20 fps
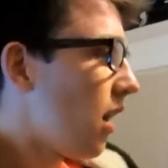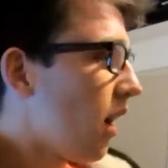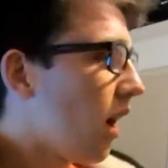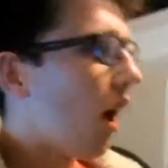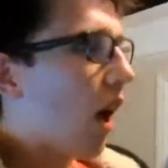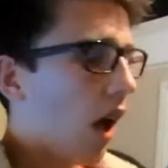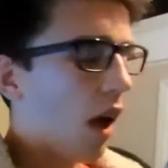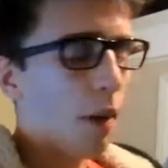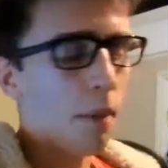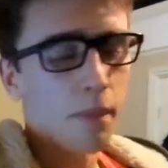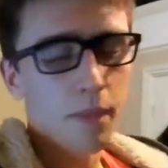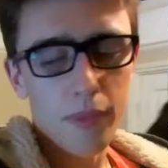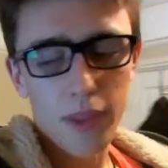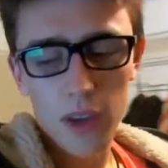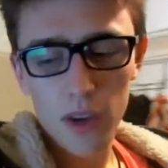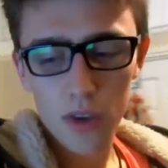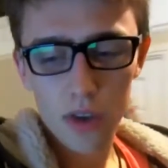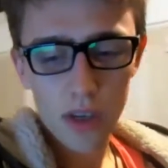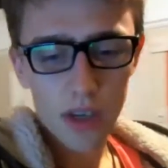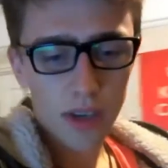I
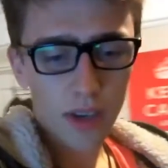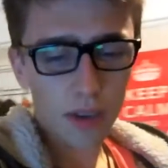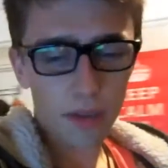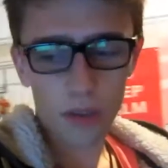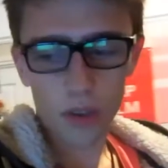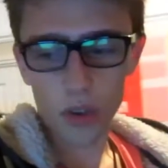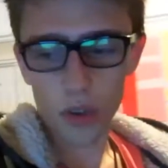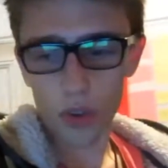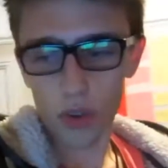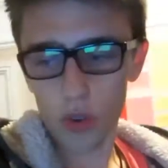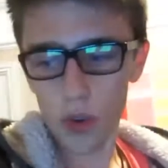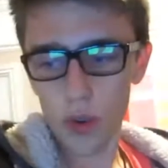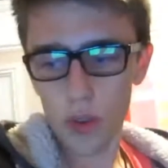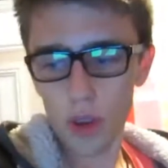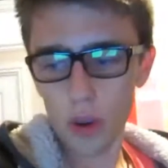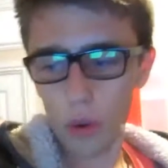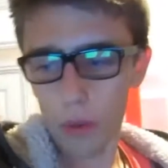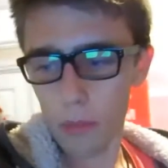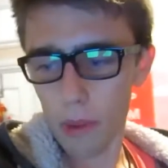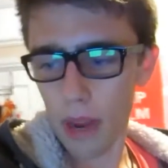also need to get Visual
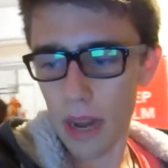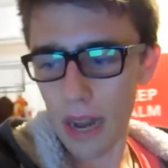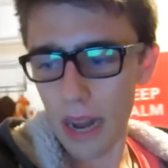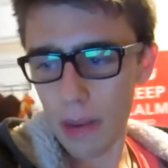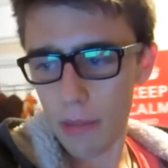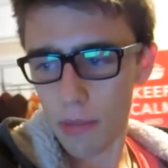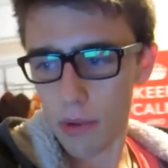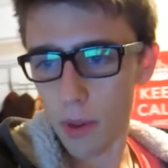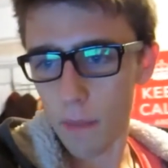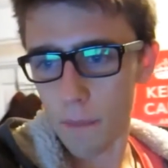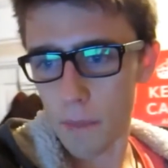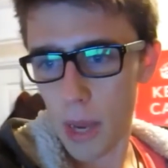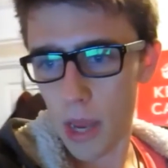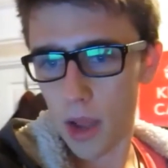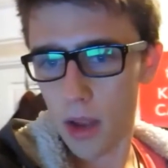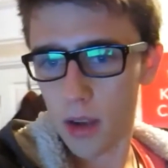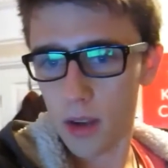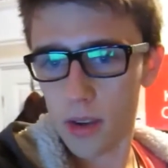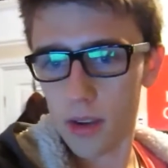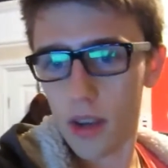Studio on my laptop,
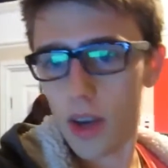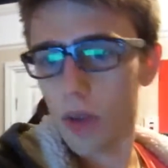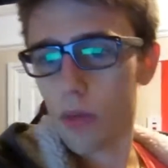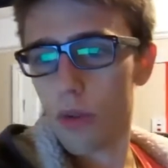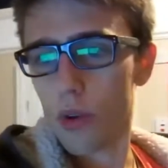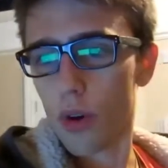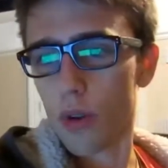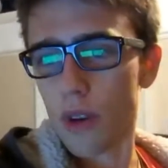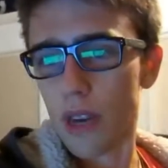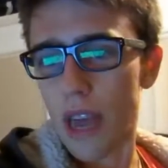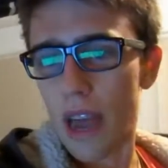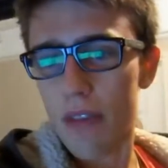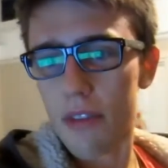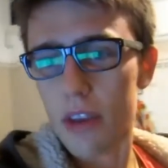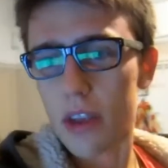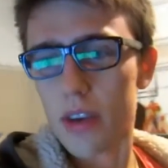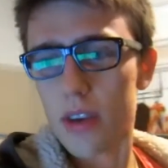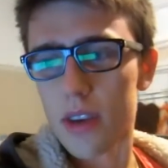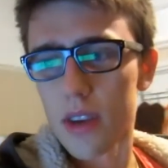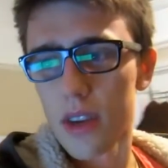because I don't currently have
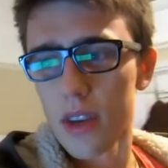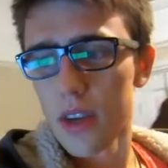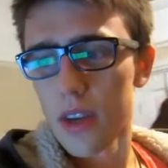it.